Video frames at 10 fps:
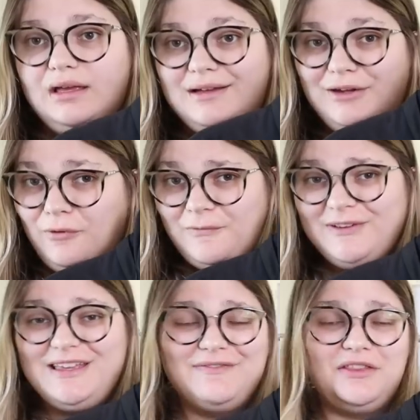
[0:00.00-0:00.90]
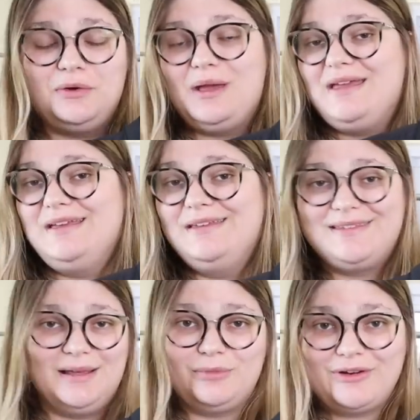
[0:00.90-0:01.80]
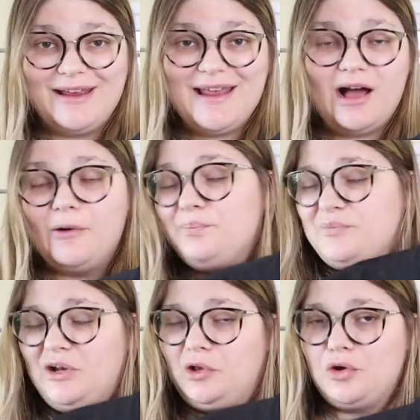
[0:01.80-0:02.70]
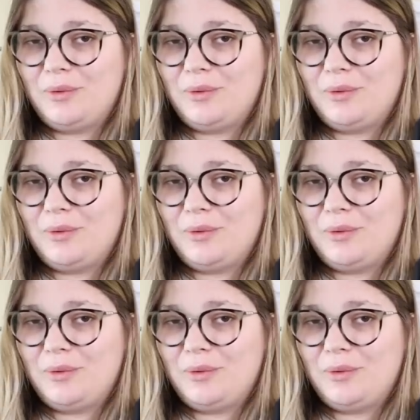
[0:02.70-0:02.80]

And hopefully, even though it is summer right now, it'll go